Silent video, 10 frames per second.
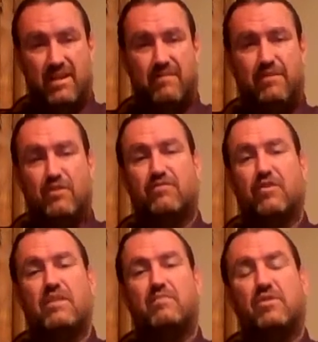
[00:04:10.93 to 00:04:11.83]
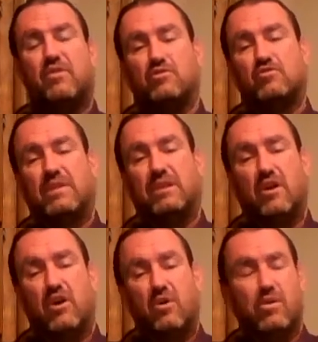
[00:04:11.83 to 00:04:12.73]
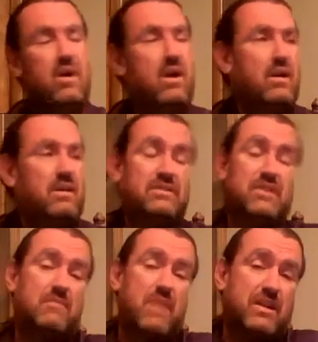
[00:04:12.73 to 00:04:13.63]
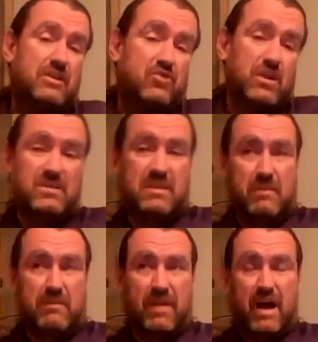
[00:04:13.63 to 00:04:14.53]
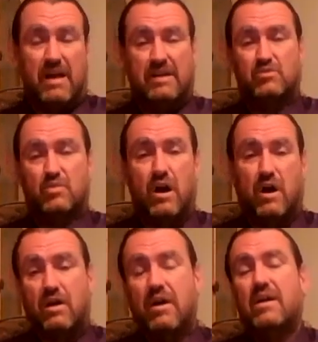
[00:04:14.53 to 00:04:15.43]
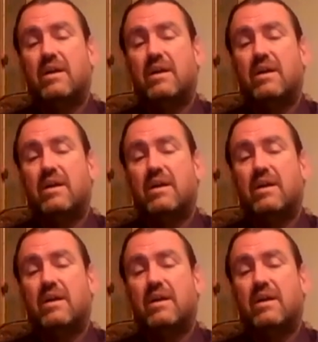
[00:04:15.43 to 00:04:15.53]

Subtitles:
feel free to put those below because I might address some of that as well.